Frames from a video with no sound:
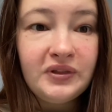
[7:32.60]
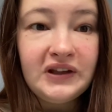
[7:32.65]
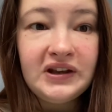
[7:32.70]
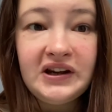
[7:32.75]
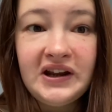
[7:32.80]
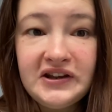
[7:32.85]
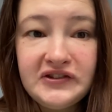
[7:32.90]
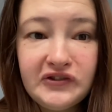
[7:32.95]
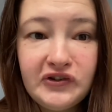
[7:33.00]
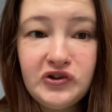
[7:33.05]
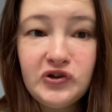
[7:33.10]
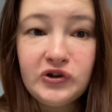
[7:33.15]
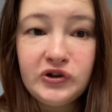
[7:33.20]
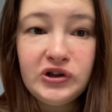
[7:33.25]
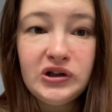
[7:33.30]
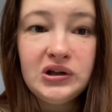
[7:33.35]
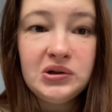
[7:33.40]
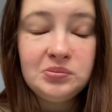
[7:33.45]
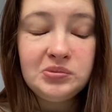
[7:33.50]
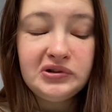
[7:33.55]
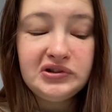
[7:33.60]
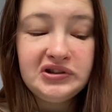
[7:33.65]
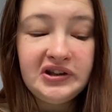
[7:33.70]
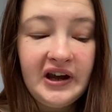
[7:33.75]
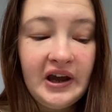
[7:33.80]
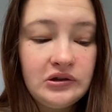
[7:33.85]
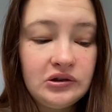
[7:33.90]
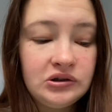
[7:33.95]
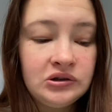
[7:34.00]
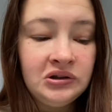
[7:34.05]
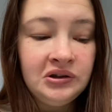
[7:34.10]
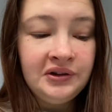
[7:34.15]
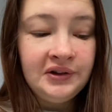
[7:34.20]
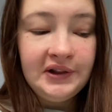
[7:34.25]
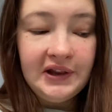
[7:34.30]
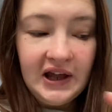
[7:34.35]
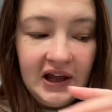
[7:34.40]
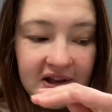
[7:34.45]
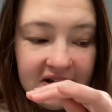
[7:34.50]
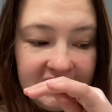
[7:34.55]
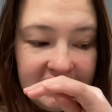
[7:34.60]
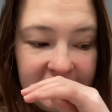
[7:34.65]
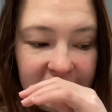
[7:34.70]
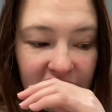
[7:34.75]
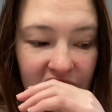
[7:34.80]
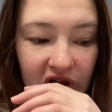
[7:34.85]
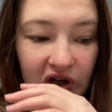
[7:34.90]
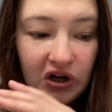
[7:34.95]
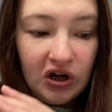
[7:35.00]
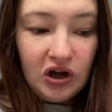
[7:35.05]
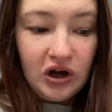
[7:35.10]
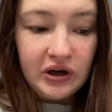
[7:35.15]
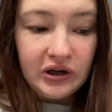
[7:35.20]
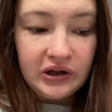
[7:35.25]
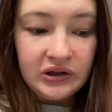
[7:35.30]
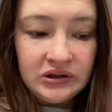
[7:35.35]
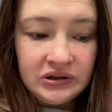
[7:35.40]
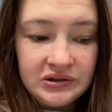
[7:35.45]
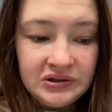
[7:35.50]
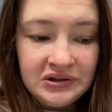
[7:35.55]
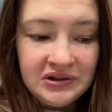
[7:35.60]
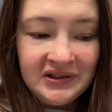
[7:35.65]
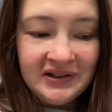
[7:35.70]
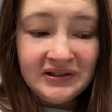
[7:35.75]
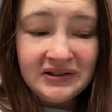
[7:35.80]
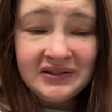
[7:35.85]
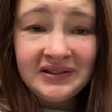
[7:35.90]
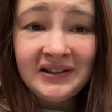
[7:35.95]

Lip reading: The days are starting to blend together. That's not good.